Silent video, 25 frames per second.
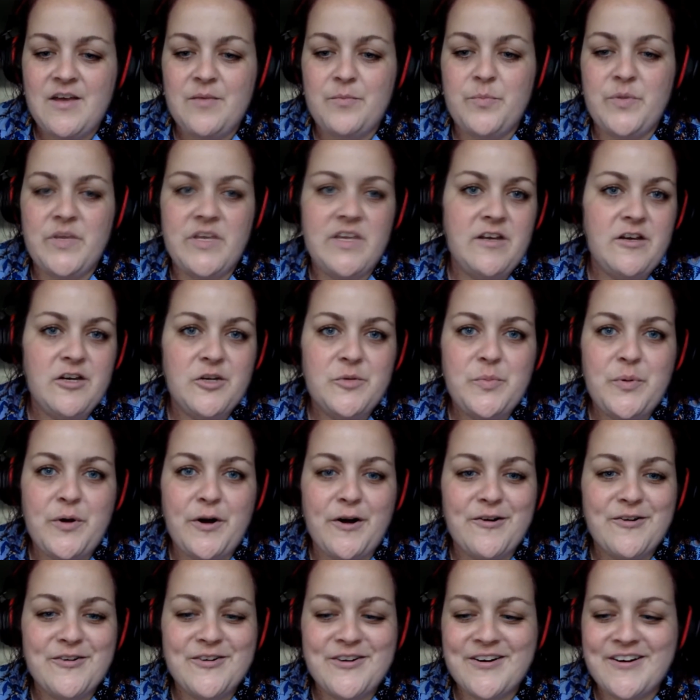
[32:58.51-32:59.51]
Be a good
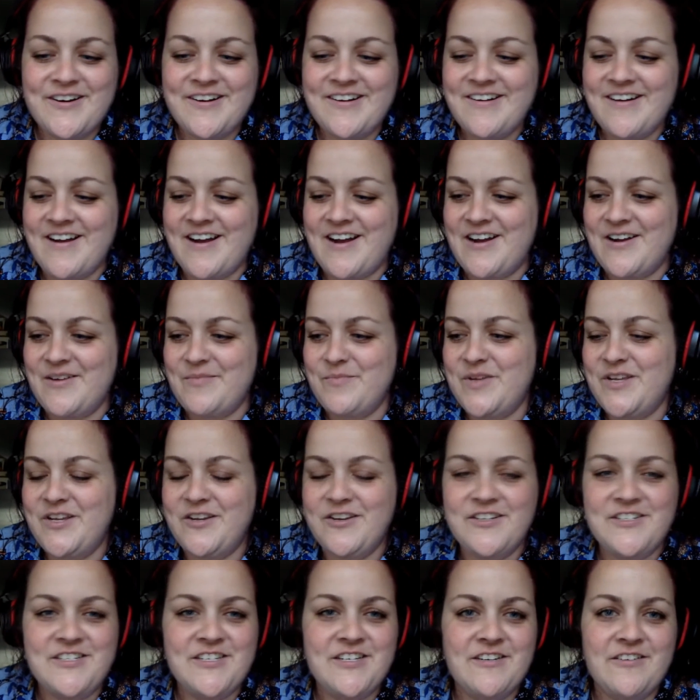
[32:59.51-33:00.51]
partner, be
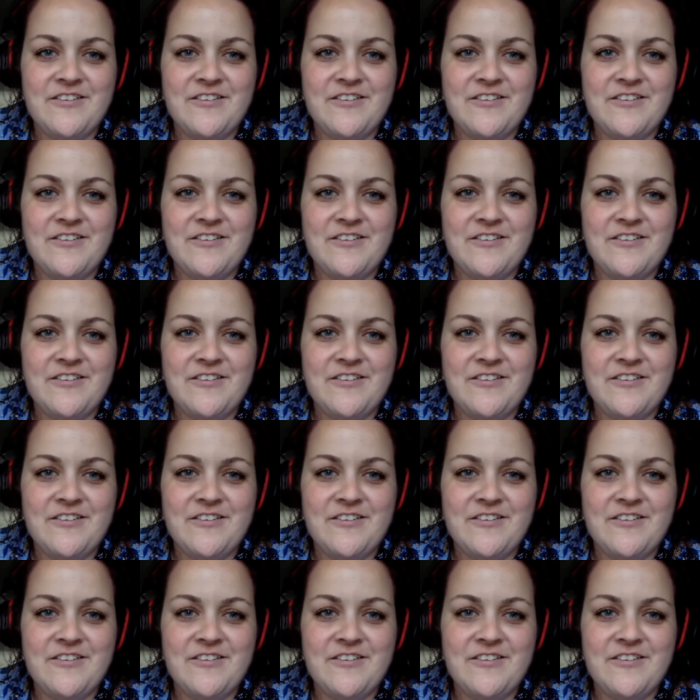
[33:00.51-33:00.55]
good to